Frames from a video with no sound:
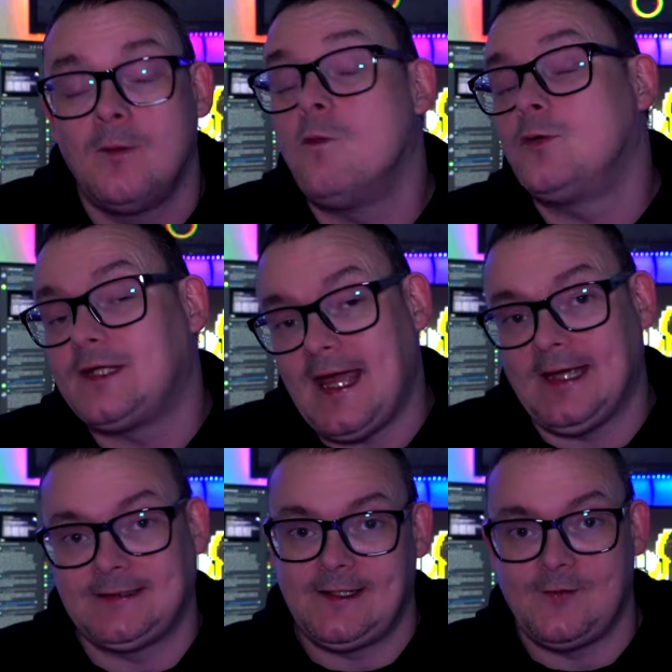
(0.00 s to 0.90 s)
Well,
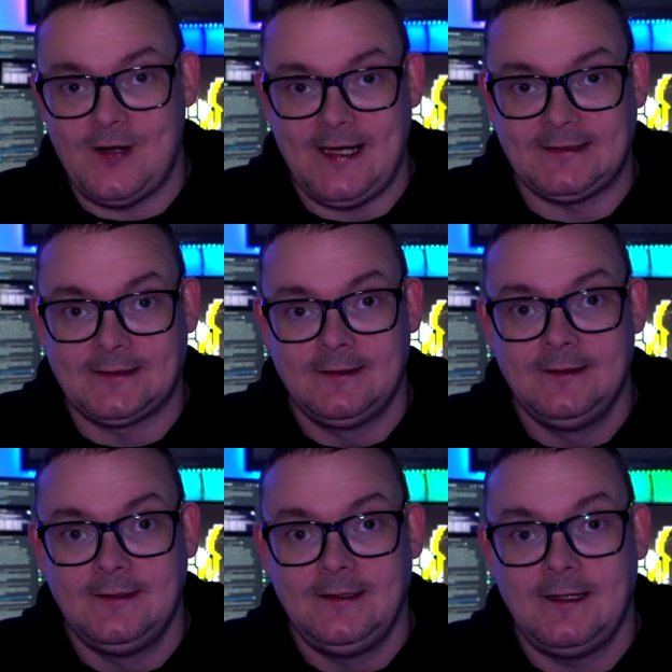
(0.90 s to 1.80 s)
yes, there is.
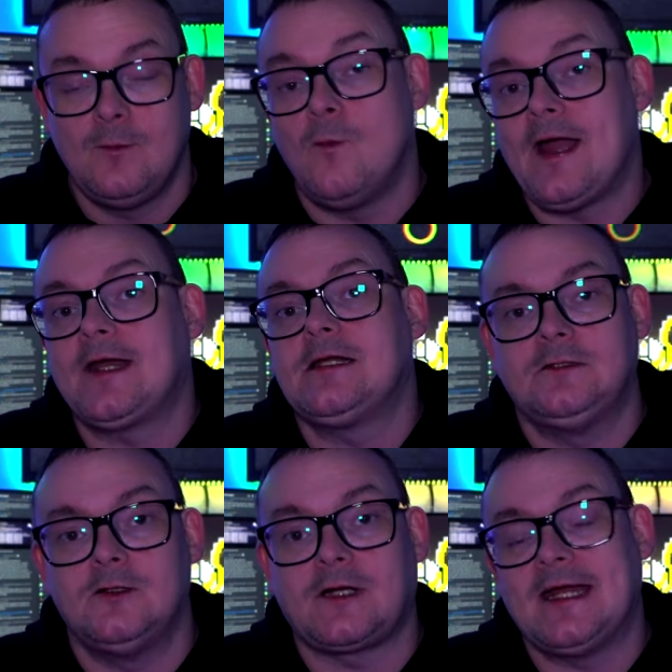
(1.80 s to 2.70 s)
We're going to
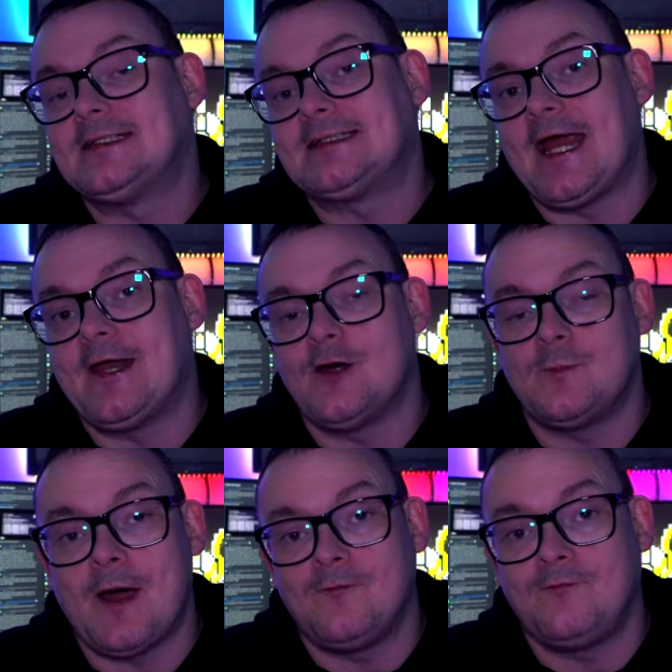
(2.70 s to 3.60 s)
look at setting
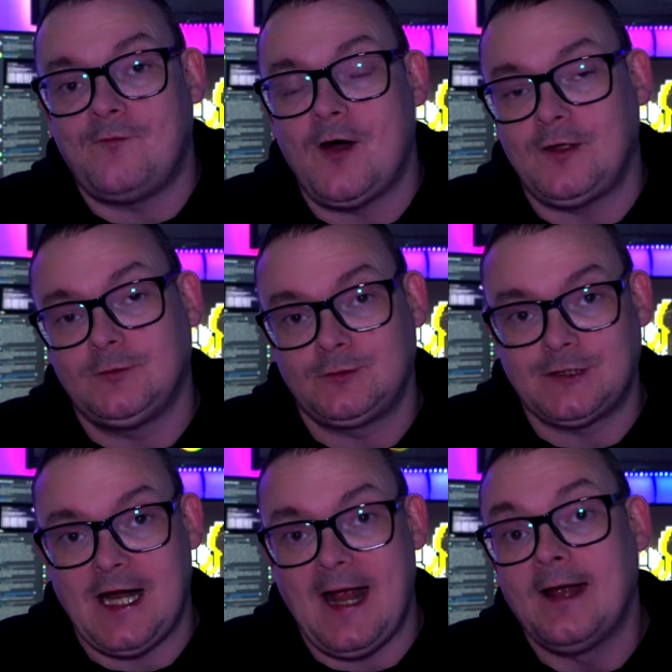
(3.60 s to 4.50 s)
up a file
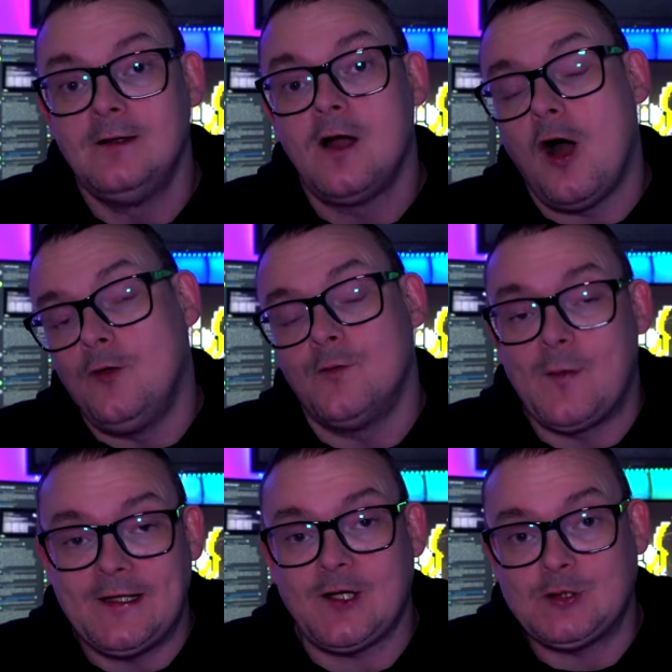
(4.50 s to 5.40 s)
share on the
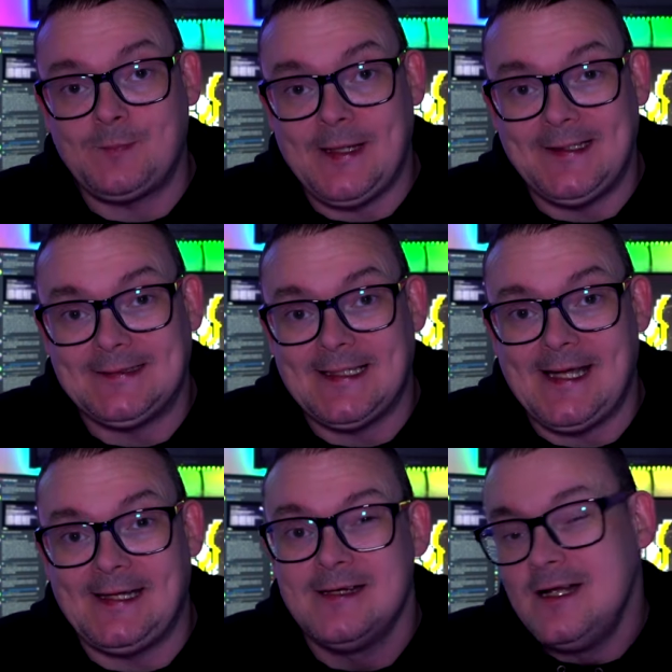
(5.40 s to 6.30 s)
Windows
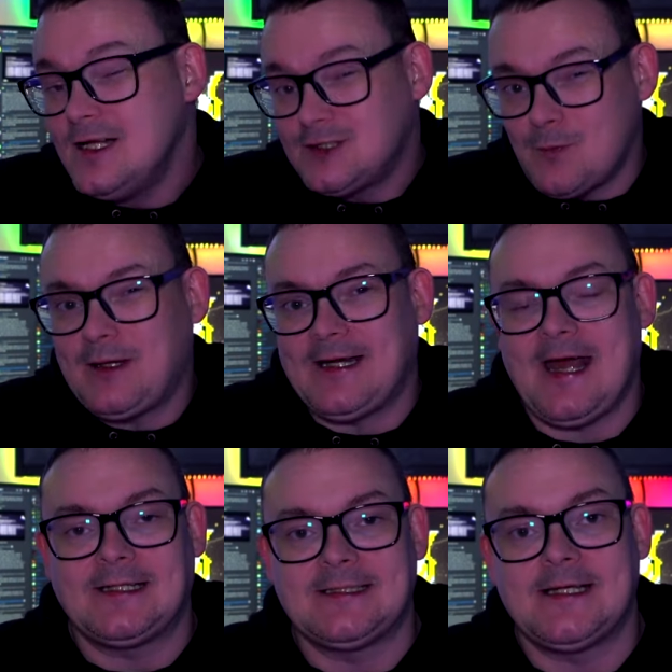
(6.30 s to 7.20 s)
PC so we can
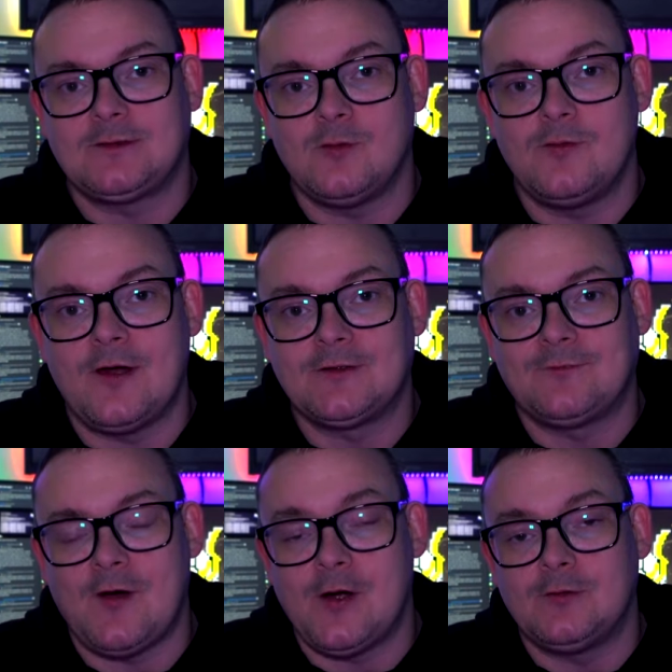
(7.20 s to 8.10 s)
access all those
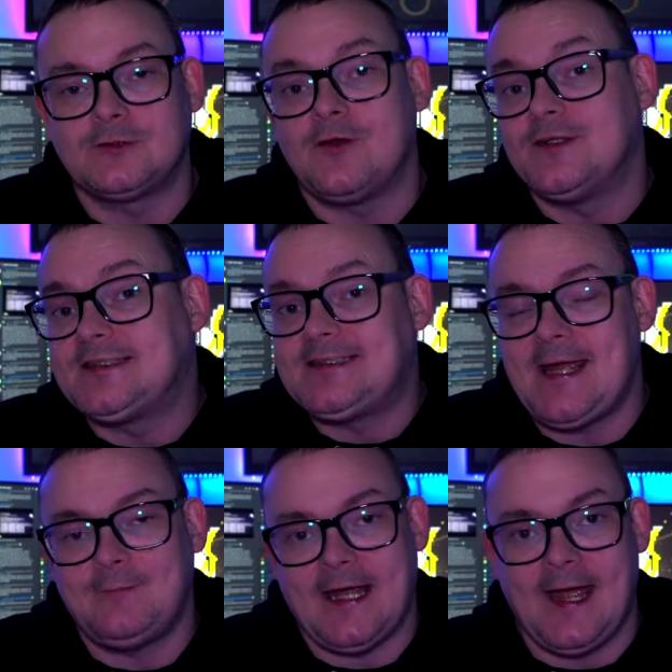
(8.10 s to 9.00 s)
files on the
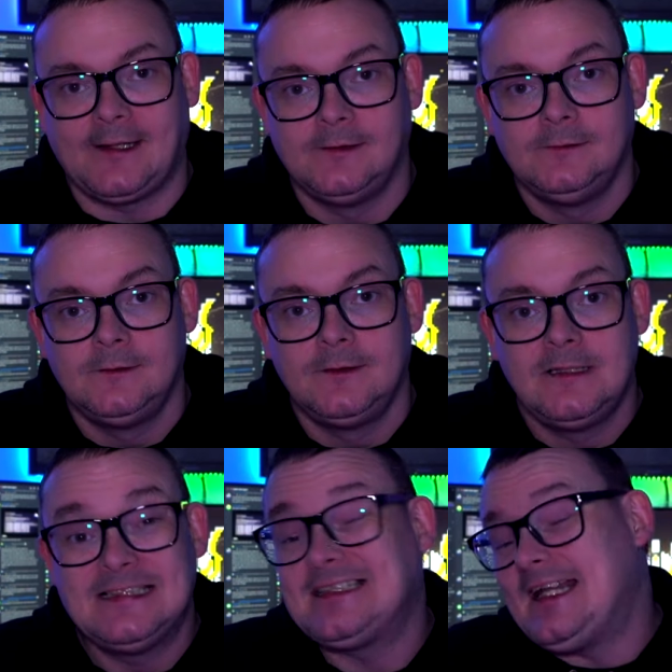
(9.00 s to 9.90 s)
Steam Deck.
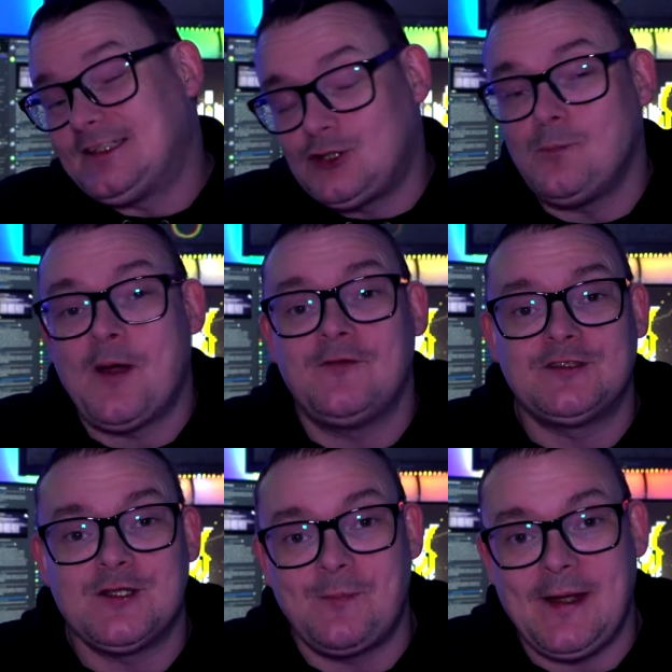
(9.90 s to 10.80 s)
So let's jump over
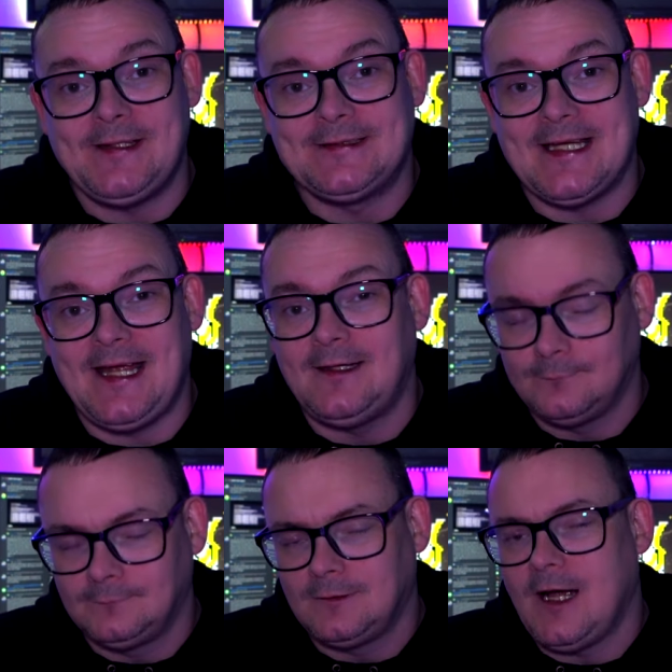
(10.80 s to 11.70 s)
to the PC
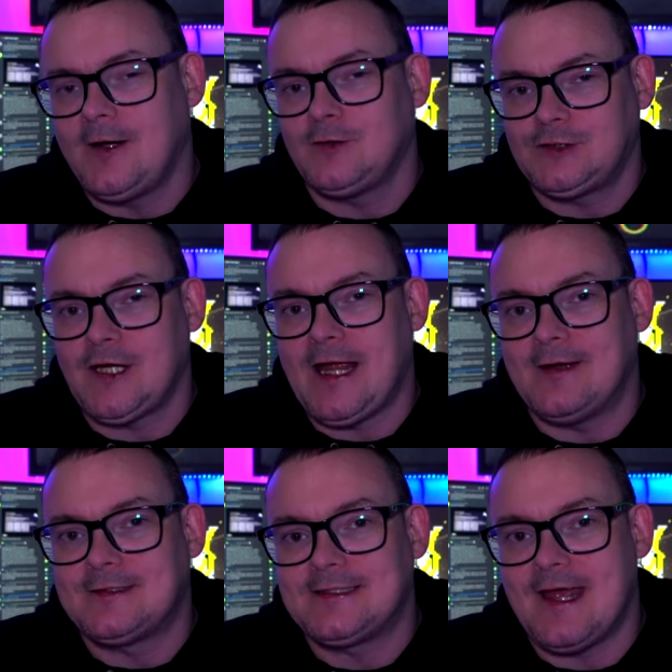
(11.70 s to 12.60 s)
and I'll show you how
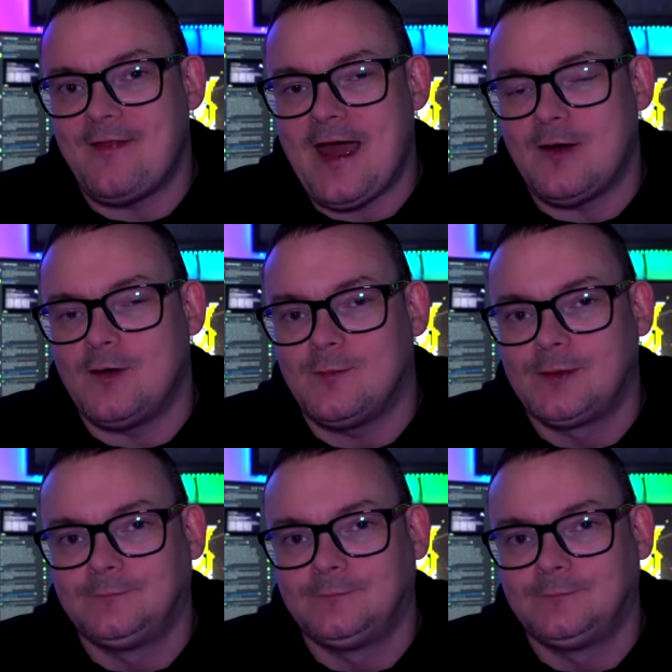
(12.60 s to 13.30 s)
to set that up.